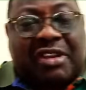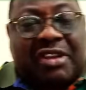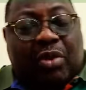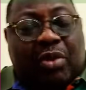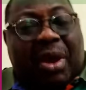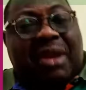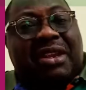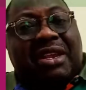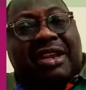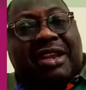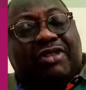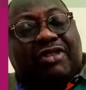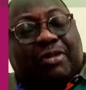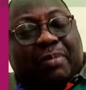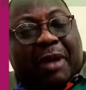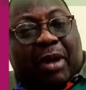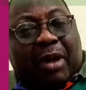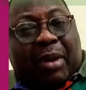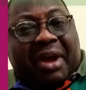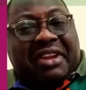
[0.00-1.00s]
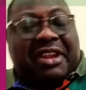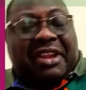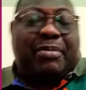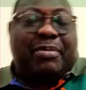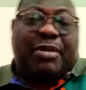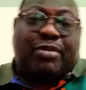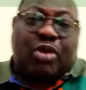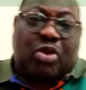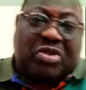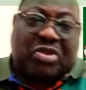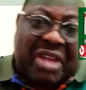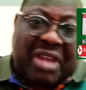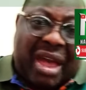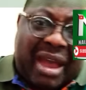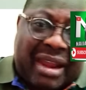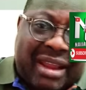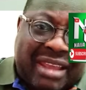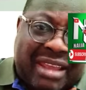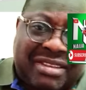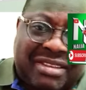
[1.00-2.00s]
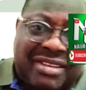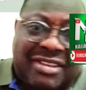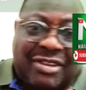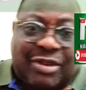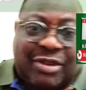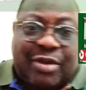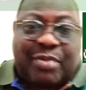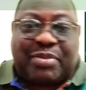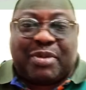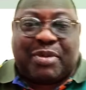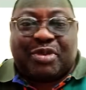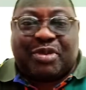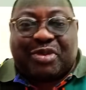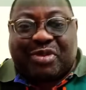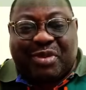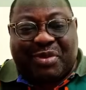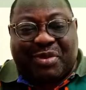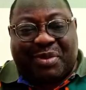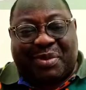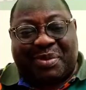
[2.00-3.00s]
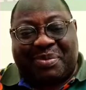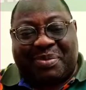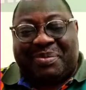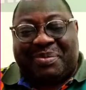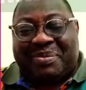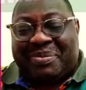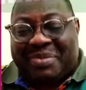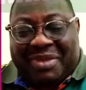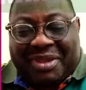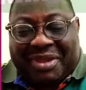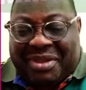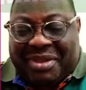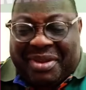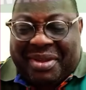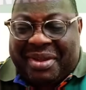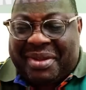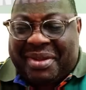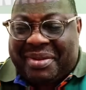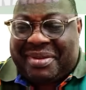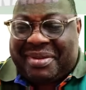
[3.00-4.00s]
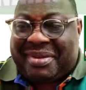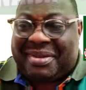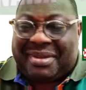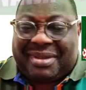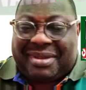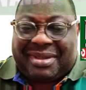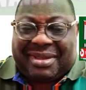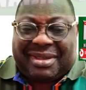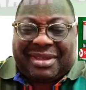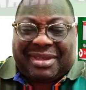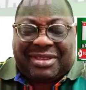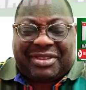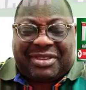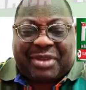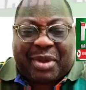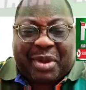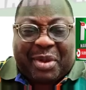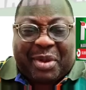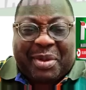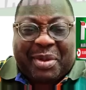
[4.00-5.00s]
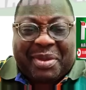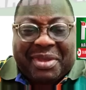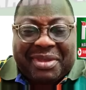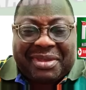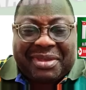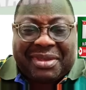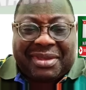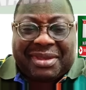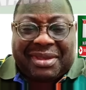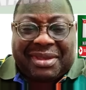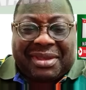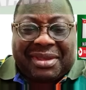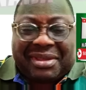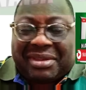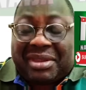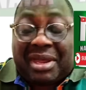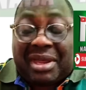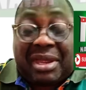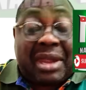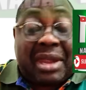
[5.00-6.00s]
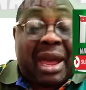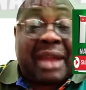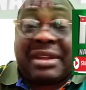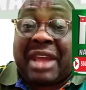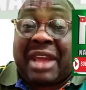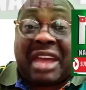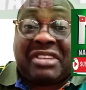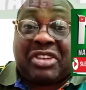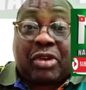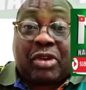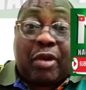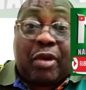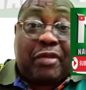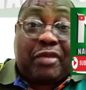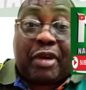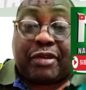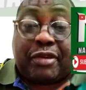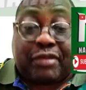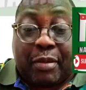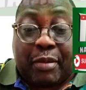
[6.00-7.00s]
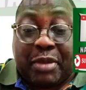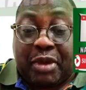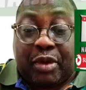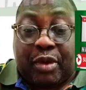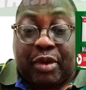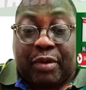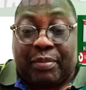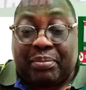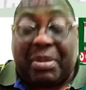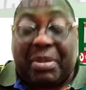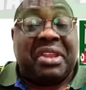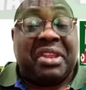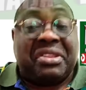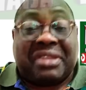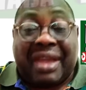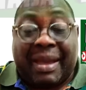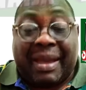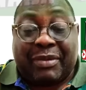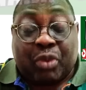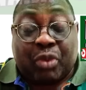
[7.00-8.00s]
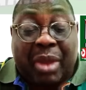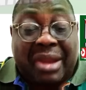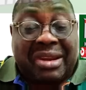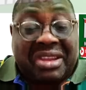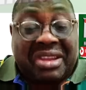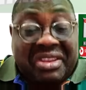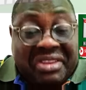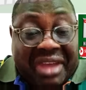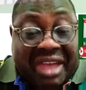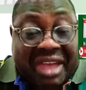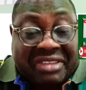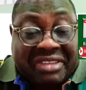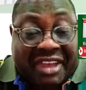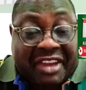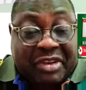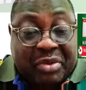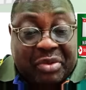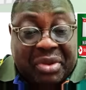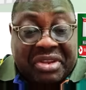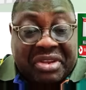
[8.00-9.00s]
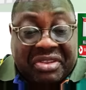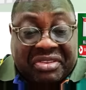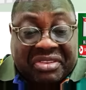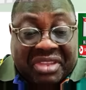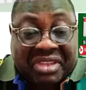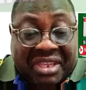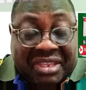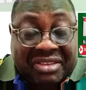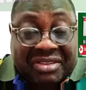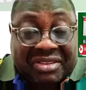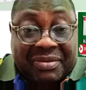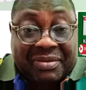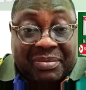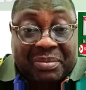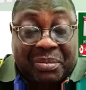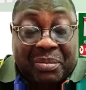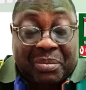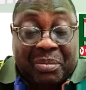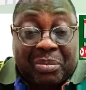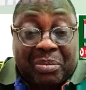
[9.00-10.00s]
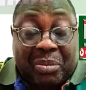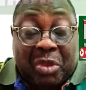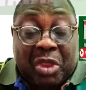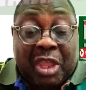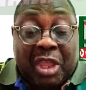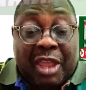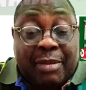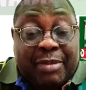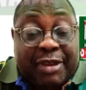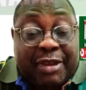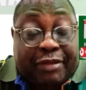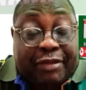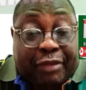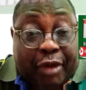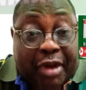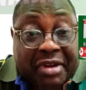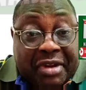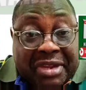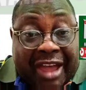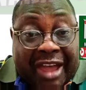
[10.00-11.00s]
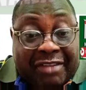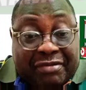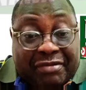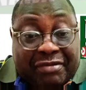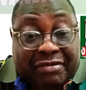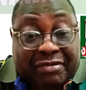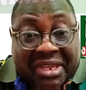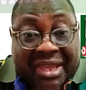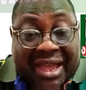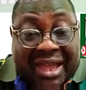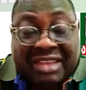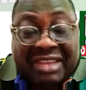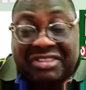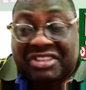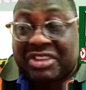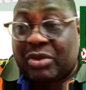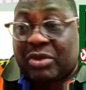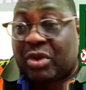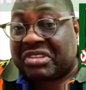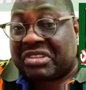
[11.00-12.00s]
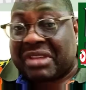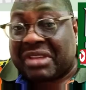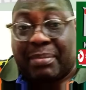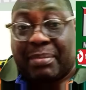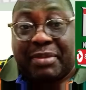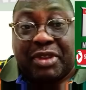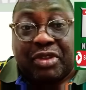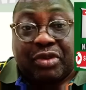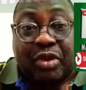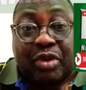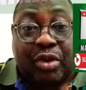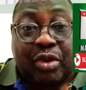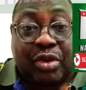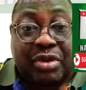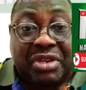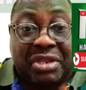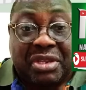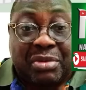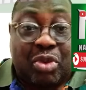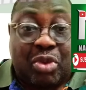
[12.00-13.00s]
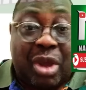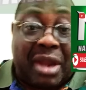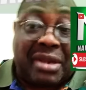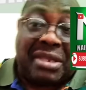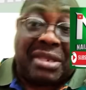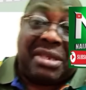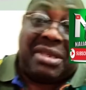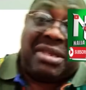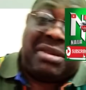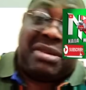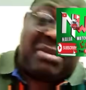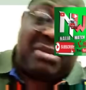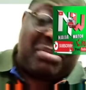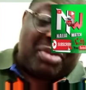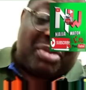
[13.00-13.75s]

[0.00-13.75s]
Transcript: when he leaves power, then people will start harassing his own people too. You know, so, and that's the comfort for me many times when leaders are doing these things. Before their very eyes, see what's happening to the Buhari